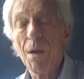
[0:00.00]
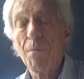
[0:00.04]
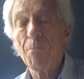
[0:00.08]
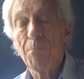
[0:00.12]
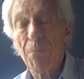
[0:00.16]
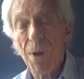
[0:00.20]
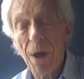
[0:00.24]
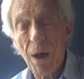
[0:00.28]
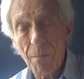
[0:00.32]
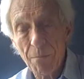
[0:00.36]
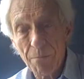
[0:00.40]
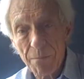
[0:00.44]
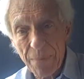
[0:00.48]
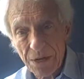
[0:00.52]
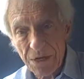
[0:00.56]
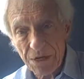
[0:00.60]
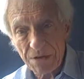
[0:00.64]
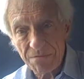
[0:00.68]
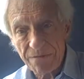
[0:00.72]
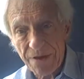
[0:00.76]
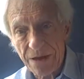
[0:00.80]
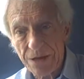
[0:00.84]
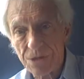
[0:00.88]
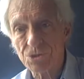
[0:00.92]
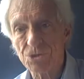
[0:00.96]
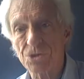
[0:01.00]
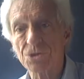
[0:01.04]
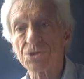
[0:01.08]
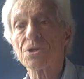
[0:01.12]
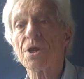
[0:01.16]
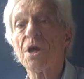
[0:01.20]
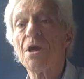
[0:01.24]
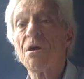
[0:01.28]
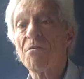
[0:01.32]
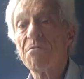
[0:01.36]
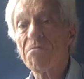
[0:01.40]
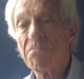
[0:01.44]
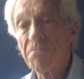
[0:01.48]
Pump manufacturers,
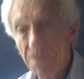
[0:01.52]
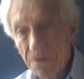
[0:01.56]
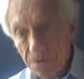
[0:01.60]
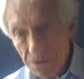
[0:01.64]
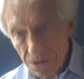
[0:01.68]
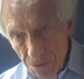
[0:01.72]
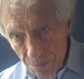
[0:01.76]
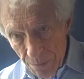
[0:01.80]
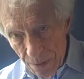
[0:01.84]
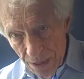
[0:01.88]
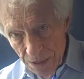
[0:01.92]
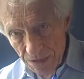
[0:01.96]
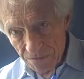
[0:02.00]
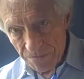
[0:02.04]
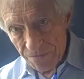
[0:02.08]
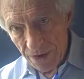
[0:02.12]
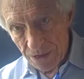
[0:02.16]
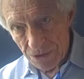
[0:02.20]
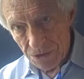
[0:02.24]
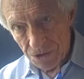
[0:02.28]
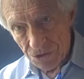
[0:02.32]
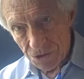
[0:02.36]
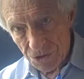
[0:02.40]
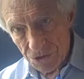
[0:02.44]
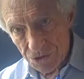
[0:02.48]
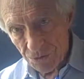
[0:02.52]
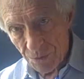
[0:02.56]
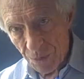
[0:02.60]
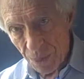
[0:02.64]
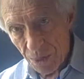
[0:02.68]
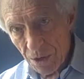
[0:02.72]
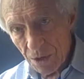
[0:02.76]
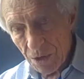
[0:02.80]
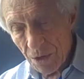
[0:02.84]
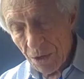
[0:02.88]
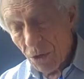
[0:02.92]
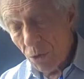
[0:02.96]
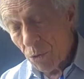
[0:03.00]
filter manufacturers,
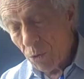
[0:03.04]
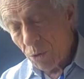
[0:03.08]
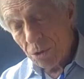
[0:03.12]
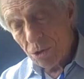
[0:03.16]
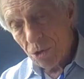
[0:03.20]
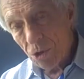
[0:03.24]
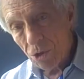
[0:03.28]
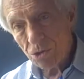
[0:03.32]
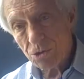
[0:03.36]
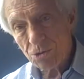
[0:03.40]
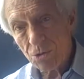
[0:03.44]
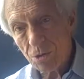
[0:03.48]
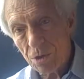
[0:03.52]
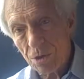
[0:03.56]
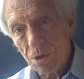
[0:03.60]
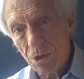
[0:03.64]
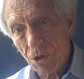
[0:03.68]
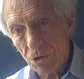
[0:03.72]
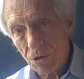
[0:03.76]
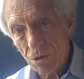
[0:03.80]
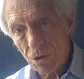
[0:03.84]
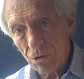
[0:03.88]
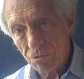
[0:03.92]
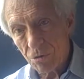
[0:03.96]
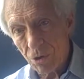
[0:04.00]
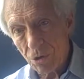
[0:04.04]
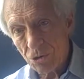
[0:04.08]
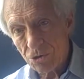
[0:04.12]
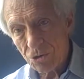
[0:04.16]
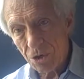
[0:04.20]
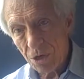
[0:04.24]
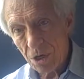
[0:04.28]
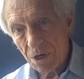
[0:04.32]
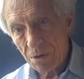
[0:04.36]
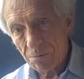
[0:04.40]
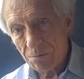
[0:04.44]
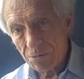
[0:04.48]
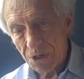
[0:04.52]
who would go to the local Rotary
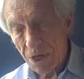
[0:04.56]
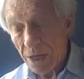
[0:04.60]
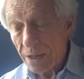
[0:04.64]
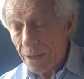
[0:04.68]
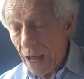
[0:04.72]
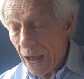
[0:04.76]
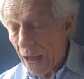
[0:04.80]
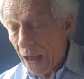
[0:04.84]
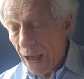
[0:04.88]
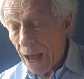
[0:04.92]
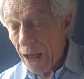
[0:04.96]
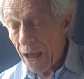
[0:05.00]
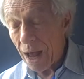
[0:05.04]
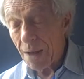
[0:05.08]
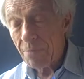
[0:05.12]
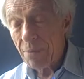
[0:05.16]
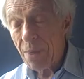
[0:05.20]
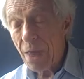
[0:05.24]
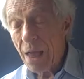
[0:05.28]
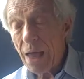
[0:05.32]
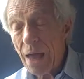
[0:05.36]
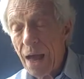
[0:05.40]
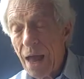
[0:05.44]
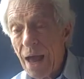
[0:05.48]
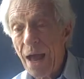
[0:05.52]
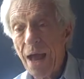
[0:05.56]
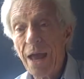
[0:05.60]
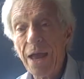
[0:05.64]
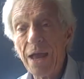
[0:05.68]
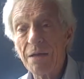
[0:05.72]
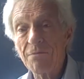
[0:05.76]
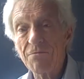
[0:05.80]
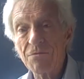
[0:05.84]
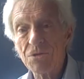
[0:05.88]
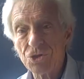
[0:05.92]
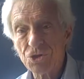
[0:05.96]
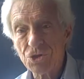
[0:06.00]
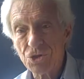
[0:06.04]
club and say, "Aha, I
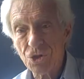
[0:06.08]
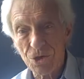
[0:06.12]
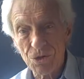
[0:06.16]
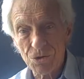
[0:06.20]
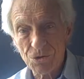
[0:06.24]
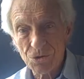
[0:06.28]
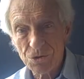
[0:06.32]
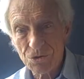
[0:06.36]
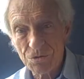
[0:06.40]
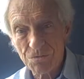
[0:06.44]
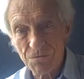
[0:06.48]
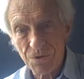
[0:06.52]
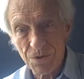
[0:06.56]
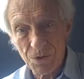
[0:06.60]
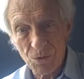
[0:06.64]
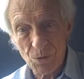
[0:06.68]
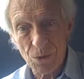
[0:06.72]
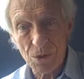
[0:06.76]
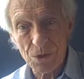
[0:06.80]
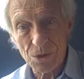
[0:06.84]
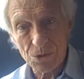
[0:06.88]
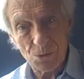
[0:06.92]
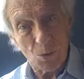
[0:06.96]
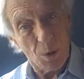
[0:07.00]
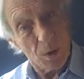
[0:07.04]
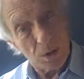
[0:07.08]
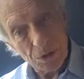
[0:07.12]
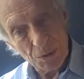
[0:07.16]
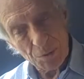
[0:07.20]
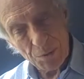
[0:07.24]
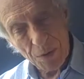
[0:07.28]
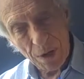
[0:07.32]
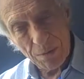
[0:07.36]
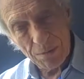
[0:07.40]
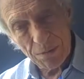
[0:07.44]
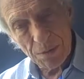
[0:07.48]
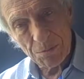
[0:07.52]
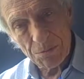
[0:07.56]
have the solution for the world's water
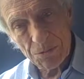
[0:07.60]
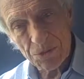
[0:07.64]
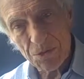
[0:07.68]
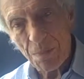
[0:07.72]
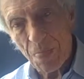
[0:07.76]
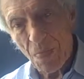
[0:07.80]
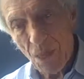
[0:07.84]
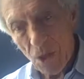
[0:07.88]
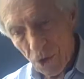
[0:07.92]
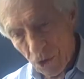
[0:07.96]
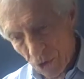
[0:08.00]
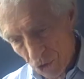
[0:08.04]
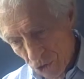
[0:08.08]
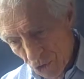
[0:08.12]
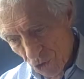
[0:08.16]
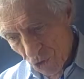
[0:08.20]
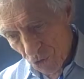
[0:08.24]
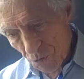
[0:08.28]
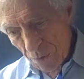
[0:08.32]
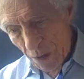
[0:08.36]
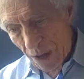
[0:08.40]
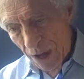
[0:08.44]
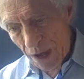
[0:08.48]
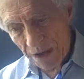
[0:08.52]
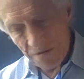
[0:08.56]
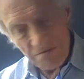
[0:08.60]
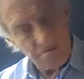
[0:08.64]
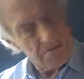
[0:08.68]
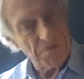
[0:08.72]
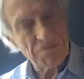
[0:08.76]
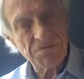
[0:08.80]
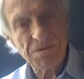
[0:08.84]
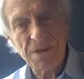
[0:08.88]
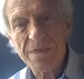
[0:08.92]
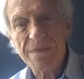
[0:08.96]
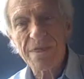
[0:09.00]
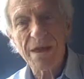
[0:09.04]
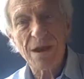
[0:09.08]
problems. You buy
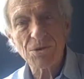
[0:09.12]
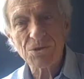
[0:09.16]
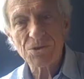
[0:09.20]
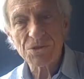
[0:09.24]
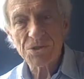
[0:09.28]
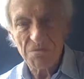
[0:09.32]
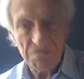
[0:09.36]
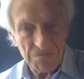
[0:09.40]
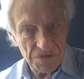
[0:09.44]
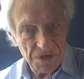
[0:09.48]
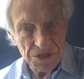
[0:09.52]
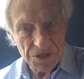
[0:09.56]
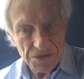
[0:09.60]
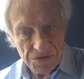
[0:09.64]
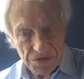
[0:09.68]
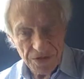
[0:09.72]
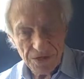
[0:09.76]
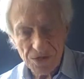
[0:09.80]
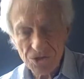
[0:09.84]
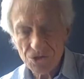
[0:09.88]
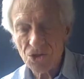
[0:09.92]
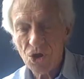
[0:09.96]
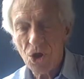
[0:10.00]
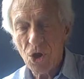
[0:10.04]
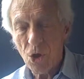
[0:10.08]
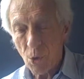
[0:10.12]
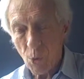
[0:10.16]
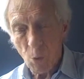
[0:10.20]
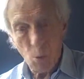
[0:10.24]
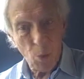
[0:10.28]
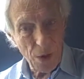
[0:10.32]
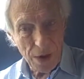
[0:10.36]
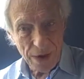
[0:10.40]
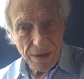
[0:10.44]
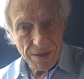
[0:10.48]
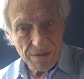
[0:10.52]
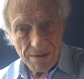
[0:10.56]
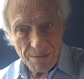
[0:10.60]
50,000 of these things.
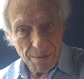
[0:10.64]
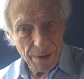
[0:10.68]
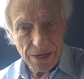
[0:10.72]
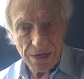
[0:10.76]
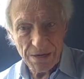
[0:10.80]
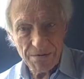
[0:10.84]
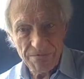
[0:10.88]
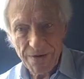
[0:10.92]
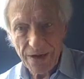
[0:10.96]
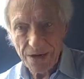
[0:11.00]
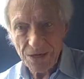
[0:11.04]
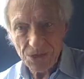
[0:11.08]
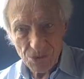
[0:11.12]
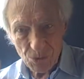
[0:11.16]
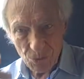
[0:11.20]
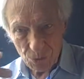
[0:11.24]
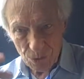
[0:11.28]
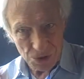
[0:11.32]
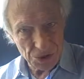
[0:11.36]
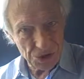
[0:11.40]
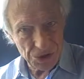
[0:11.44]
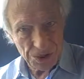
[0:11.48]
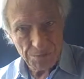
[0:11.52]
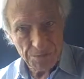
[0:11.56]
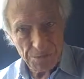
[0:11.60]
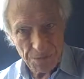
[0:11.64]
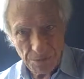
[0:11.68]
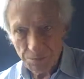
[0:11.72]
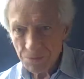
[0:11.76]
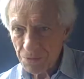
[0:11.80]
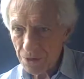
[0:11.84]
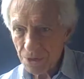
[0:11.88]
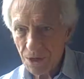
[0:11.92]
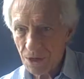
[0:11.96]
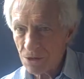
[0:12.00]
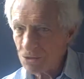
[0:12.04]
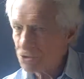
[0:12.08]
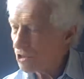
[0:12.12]
We, the manufacturer, will ship them to the
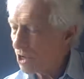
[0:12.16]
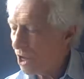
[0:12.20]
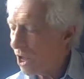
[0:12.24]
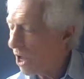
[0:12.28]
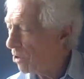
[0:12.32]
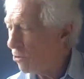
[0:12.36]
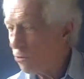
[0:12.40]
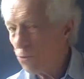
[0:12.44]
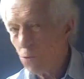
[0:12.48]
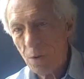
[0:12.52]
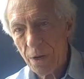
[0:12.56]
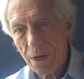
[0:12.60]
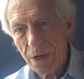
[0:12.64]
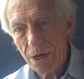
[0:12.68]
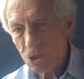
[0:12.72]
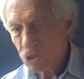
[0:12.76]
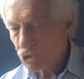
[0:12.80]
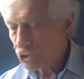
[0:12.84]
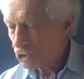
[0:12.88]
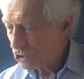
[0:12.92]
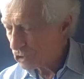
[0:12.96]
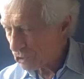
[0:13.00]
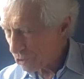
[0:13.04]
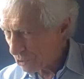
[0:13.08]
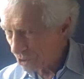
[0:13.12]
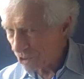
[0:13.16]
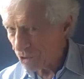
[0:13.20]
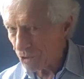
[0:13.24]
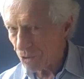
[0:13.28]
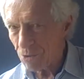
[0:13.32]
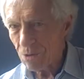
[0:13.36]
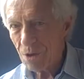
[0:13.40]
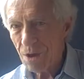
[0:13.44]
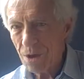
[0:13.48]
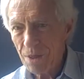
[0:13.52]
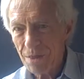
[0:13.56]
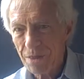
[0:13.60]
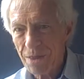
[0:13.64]
country and we'll assure you
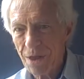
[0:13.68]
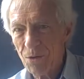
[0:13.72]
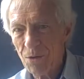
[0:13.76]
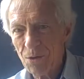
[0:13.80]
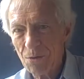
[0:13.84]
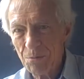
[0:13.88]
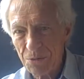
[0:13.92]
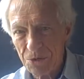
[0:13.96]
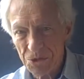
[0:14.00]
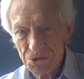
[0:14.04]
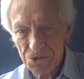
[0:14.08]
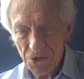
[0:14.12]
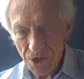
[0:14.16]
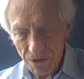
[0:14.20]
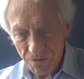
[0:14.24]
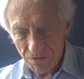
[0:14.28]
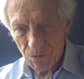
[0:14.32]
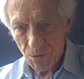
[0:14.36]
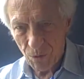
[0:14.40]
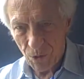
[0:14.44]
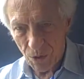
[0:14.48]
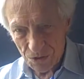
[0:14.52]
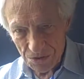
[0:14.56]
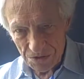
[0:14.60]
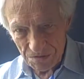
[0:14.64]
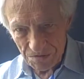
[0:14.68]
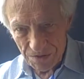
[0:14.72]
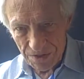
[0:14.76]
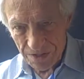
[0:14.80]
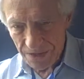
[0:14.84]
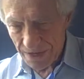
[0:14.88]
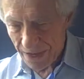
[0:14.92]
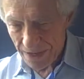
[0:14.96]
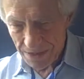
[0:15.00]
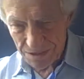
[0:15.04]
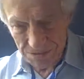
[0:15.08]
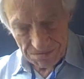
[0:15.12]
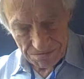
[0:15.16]
there will be safe water for the
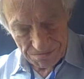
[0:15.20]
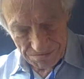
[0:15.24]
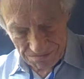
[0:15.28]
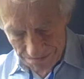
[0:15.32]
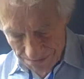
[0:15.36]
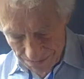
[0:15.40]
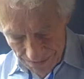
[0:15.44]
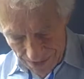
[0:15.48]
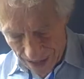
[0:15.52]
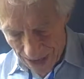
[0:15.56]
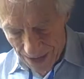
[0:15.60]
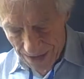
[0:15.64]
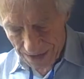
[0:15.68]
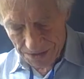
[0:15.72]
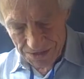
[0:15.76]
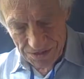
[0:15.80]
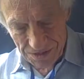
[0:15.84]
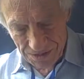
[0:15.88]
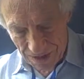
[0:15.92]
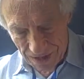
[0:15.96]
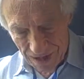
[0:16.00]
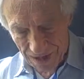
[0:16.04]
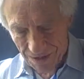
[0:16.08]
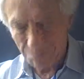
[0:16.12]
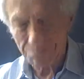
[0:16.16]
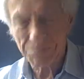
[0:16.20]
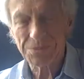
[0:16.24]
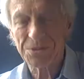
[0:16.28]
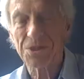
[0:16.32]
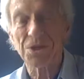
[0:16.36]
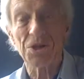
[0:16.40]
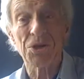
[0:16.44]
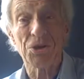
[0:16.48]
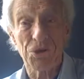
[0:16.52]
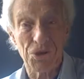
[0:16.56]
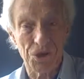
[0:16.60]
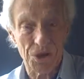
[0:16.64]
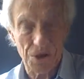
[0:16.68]
next
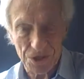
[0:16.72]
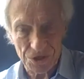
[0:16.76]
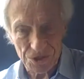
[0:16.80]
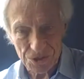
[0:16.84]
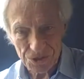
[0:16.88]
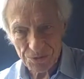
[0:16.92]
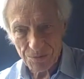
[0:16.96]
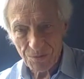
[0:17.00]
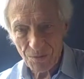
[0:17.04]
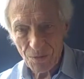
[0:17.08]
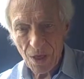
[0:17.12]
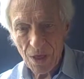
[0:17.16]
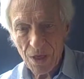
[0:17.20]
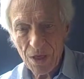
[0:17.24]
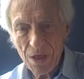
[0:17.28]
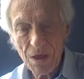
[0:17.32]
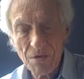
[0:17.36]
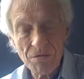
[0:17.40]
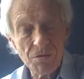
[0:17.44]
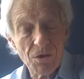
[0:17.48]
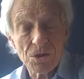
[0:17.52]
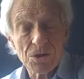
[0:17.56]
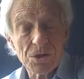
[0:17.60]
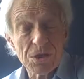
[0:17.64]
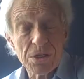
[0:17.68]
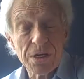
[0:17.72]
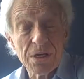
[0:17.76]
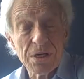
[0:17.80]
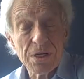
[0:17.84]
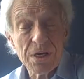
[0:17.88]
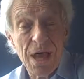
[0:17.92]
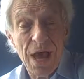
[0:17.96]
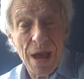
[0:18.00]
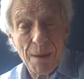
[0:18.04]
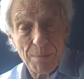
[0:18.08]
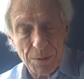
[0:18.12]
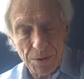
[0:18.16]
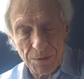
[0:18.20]
umpteen years." Of course, it didn't
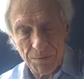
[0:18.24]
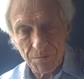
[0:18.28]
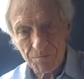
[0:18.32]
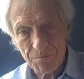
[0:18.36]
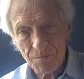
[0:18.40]
happen.